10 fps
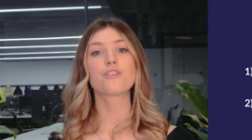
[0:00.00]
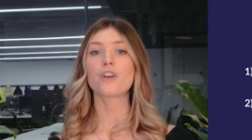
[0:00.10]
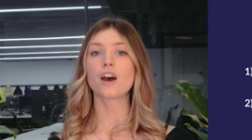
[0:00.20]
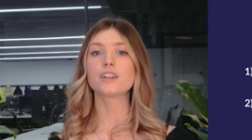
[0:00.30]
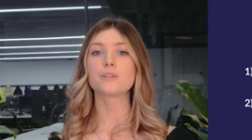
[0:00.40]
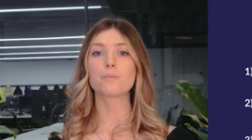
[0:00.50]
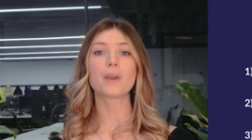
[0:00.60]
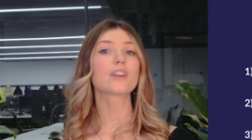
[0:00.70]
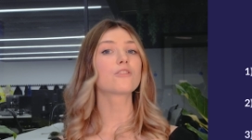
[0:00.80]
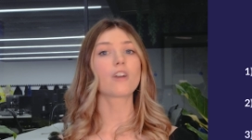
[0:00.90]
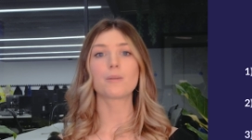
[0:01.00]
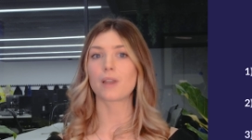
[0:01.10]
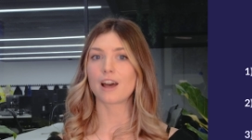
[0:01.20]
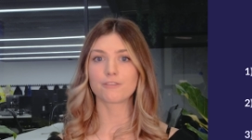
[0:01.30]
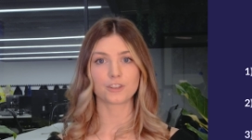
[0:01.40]
Third, pick the right
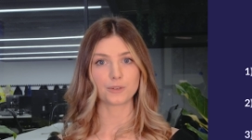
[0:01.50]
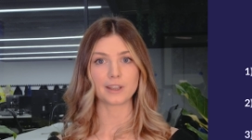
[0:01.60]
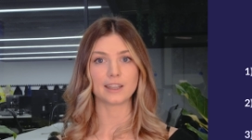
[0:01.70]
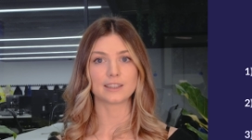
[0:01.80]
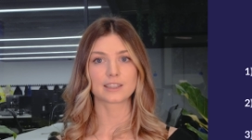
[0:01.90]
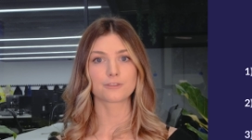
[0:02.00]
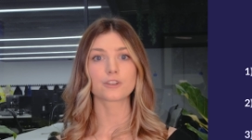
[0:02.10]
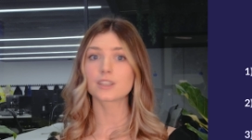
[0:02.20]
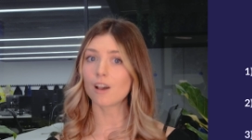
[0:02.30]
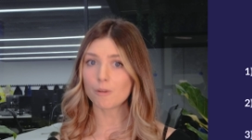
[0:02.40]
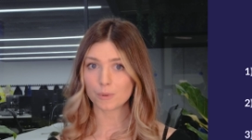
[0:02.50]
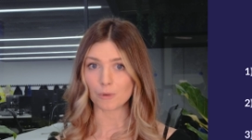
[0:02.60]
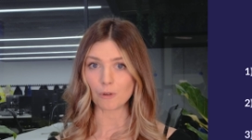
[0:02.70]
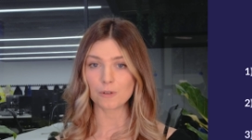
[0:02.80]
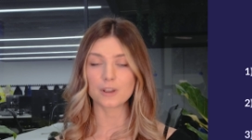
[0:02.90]
plan for your needs. For
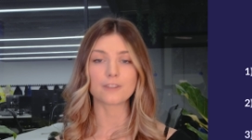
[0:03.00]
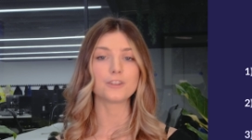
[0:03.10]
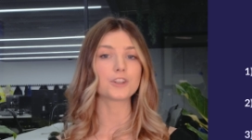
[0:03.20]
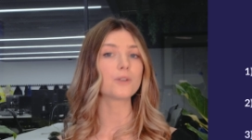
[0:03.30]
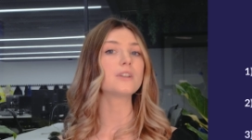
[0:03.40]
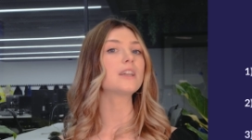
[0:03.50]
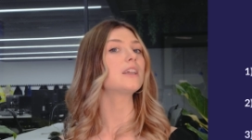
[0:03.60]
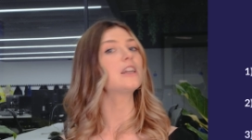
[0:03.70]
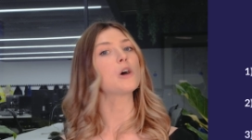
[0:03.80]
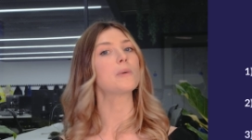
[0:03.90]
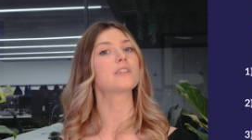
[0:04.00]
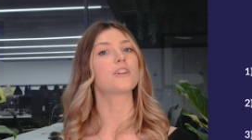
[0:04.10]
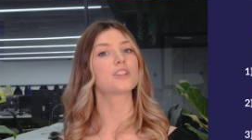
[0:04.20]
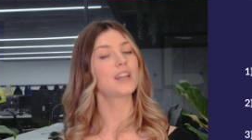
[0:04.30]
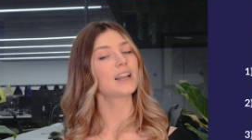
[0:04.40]
example, if you don't need e-commerce
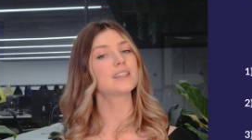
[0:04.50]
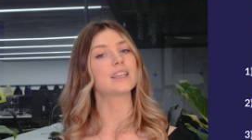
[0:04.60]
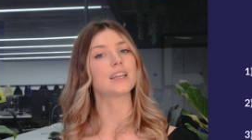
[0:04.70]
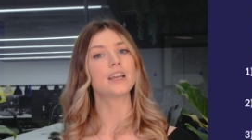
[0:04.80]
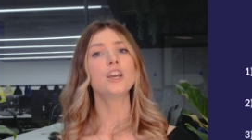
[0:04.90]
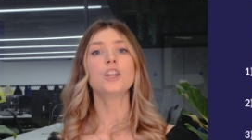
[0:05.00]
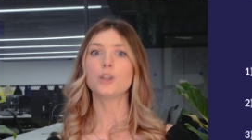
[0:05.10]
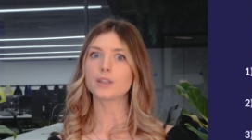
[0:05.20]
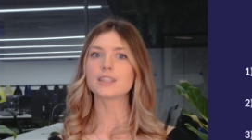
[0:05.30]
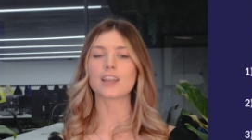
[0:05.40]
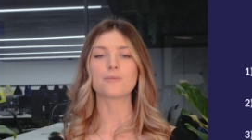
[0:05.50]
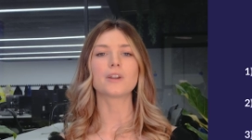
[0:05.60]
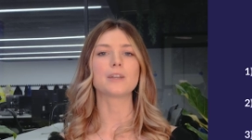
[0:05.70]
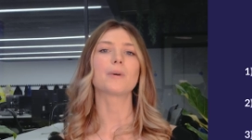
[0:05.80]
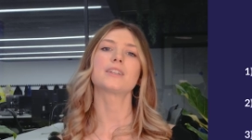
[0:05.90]
functionality, you can save
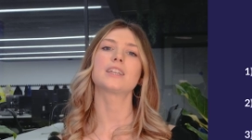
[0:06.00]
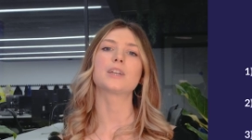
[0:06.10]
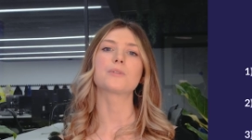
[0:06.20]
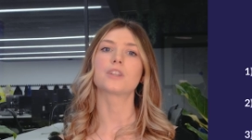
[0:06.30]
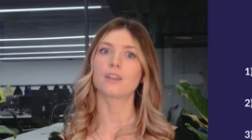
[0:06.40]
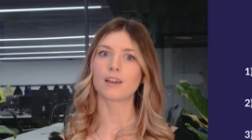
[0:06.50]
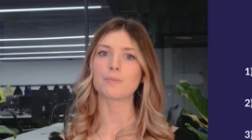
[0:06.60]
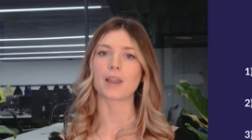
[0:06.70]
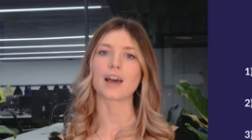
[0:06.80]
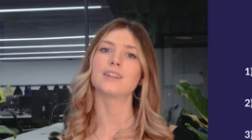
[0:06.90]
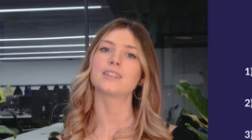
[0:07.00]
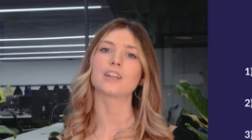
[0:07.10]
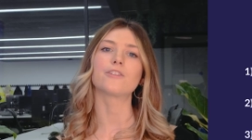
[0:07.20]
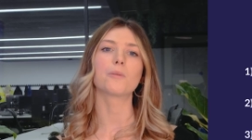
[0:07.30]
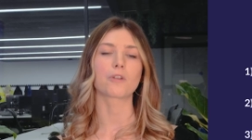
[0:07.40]
money by sticking with the Lite plan instead
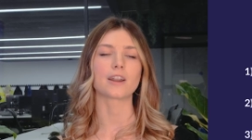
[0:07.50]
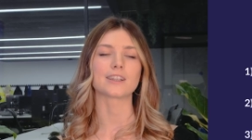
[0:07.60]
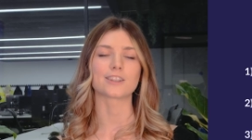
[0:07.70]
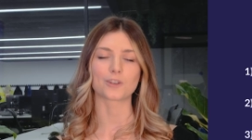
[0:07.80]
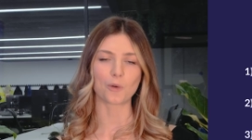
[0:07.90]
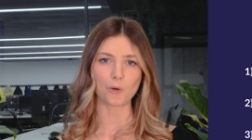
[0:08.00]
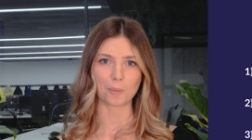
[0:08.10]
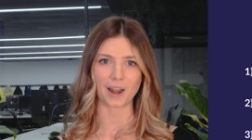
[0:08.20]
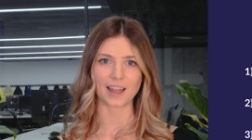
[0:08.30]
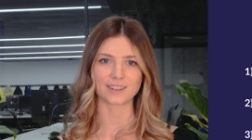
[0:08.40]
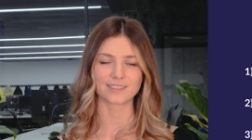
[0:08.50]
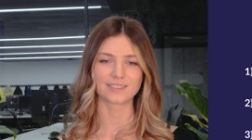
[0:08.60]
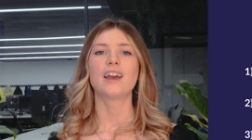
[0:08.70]
of upgrading to the Core plan.